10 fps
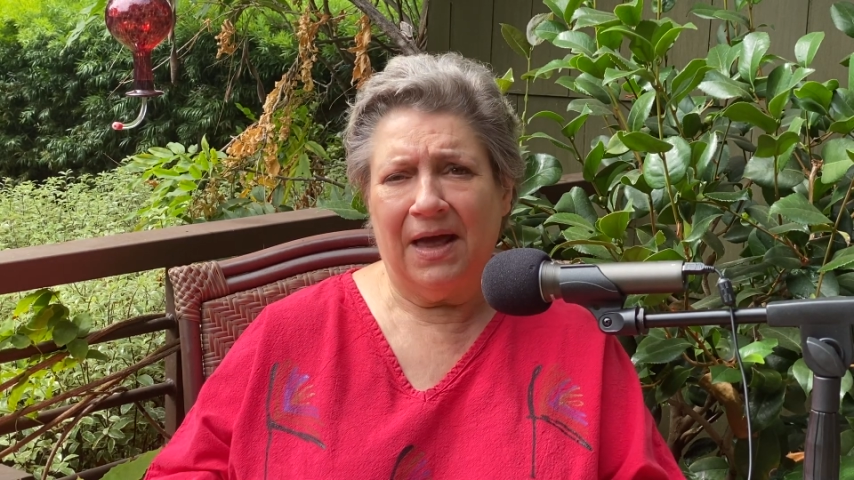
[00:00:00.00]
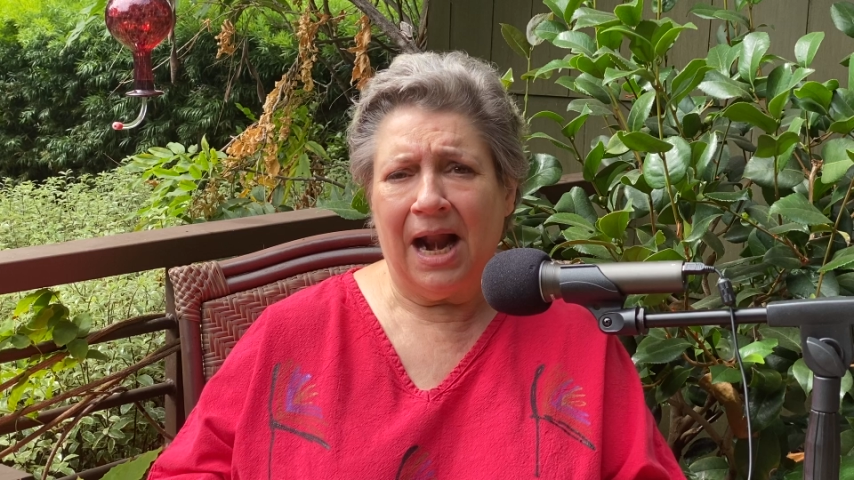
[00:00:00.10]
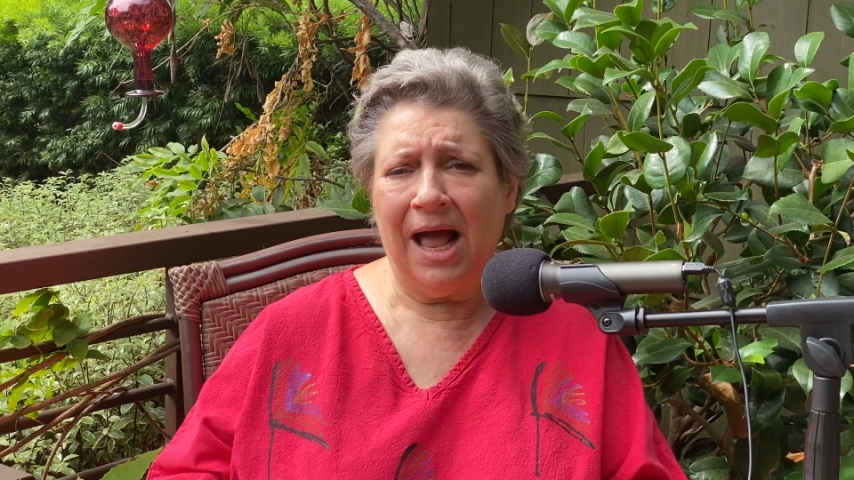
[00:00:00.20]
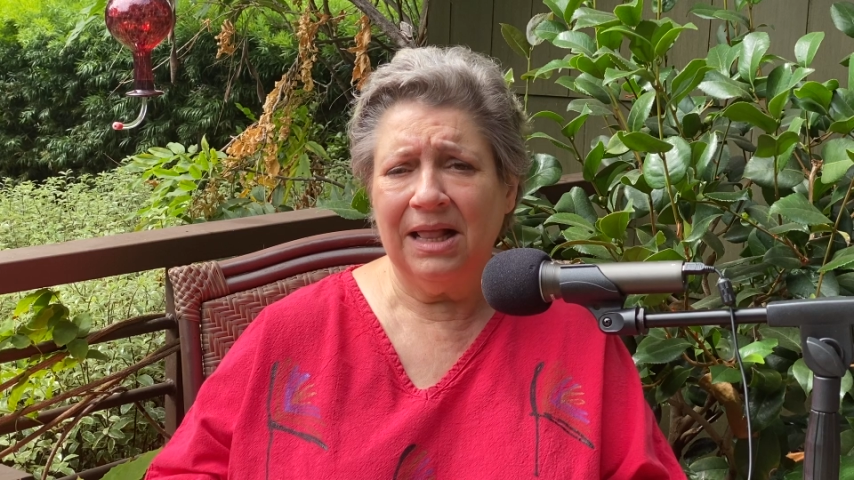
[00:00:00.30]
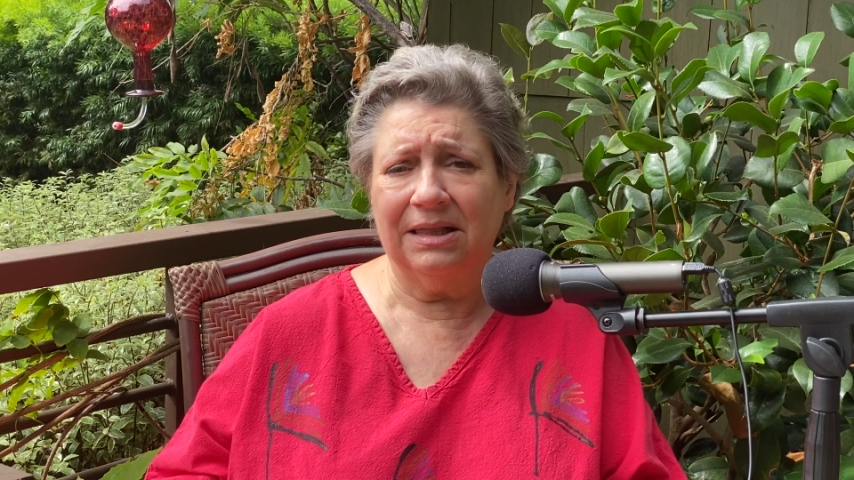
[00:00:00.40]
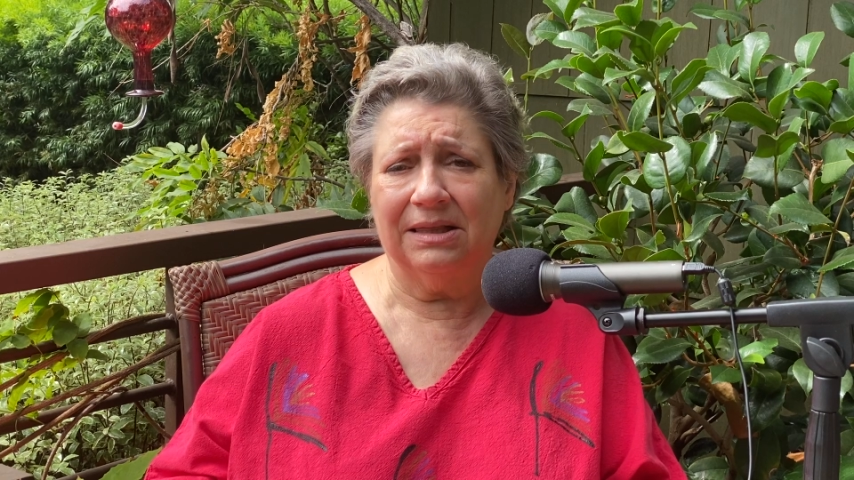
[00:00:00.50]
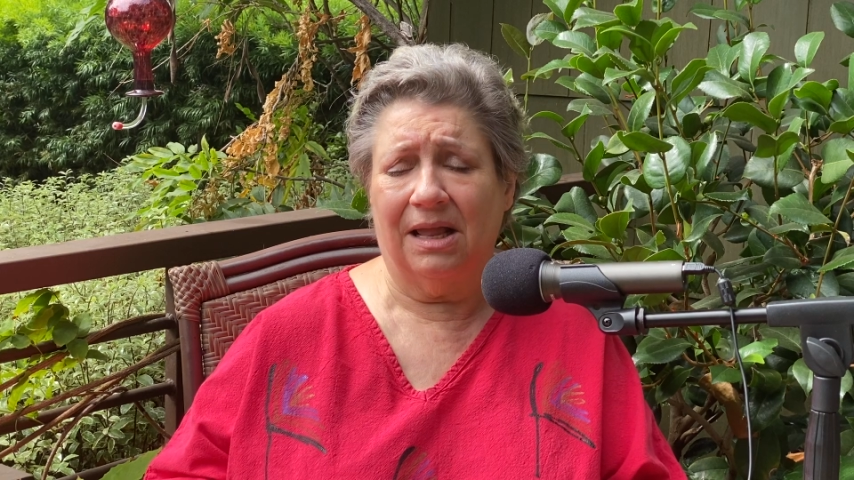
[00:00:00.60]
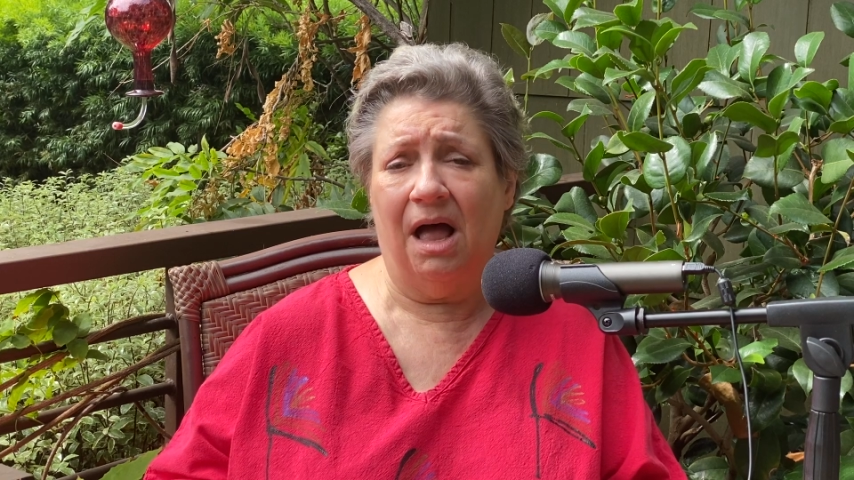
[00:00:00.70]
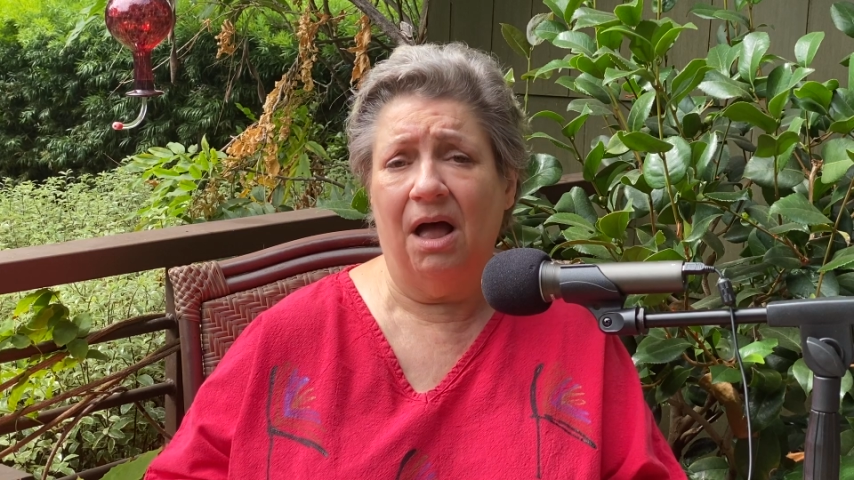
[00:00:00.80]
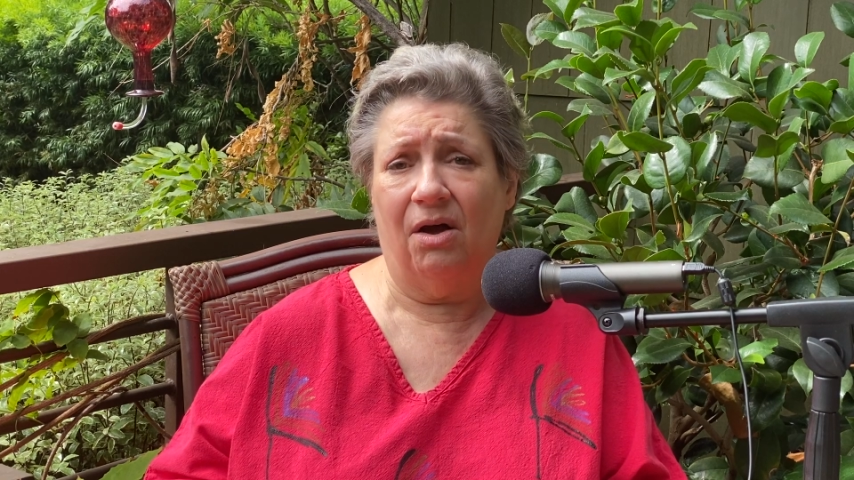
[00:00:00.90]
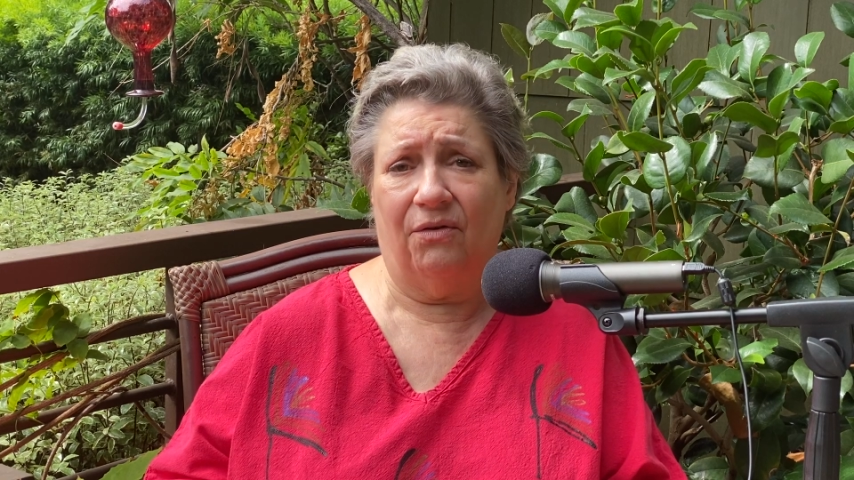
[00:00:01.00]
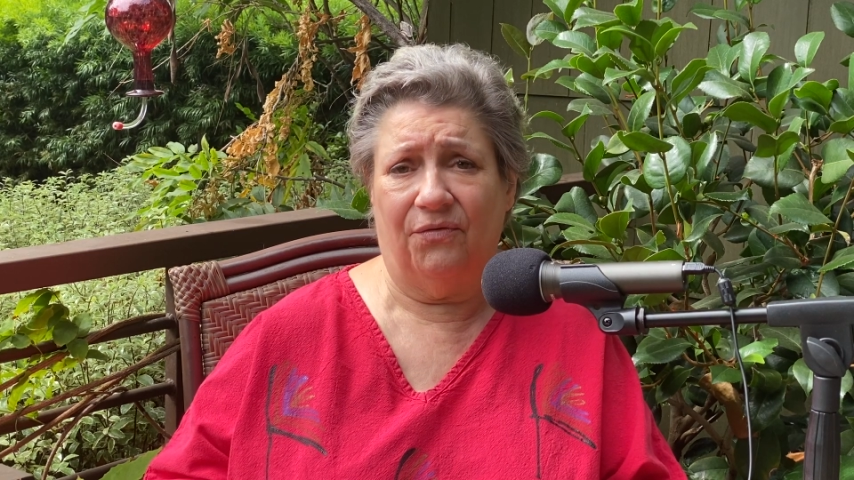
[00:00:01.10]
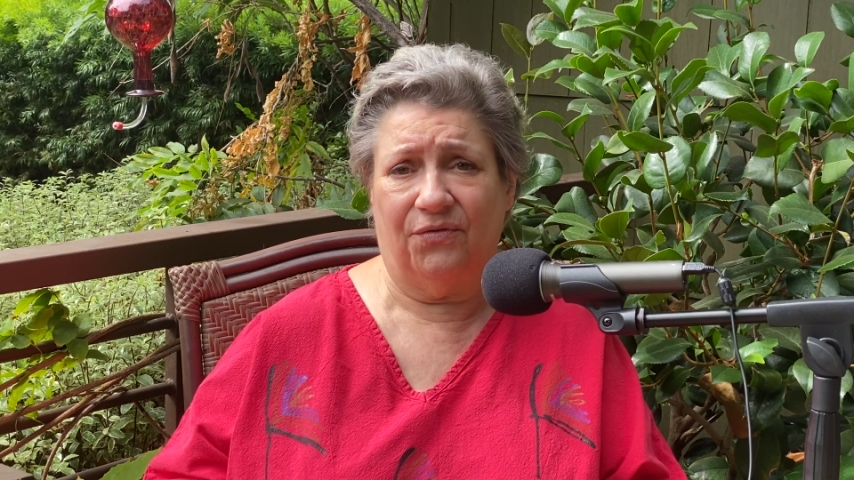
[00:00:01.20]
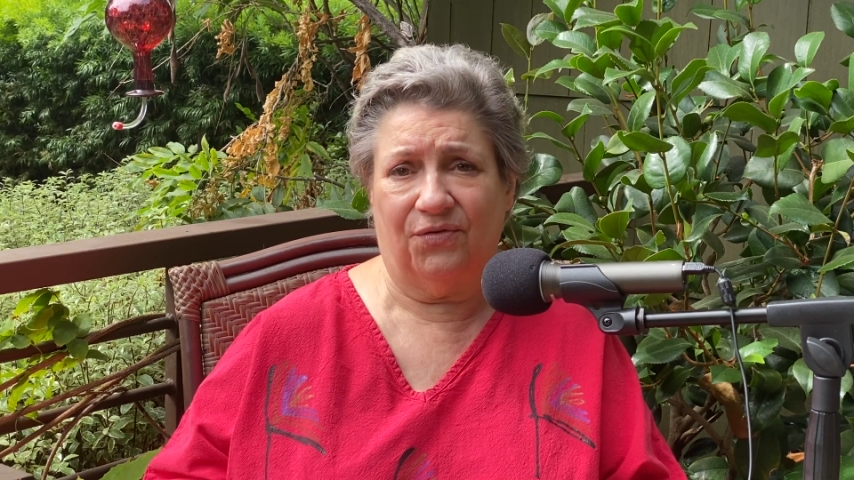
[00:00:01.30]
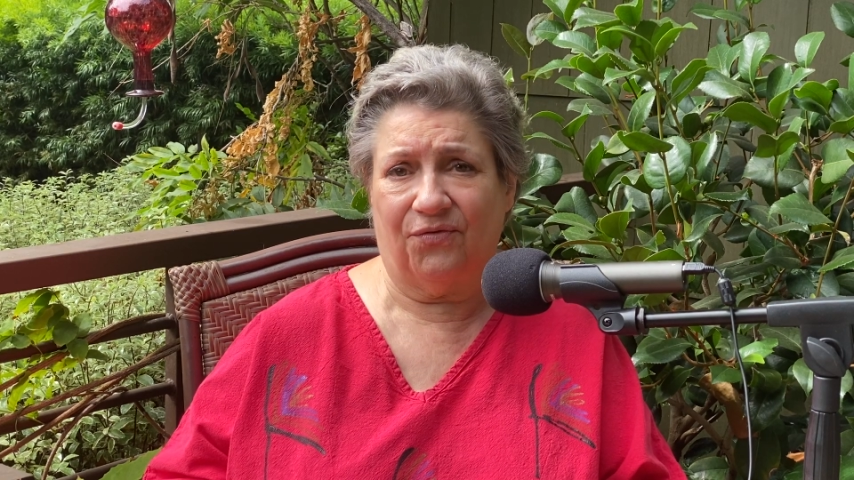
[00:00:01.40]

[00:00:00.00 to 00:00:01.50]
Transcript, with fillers: that I loved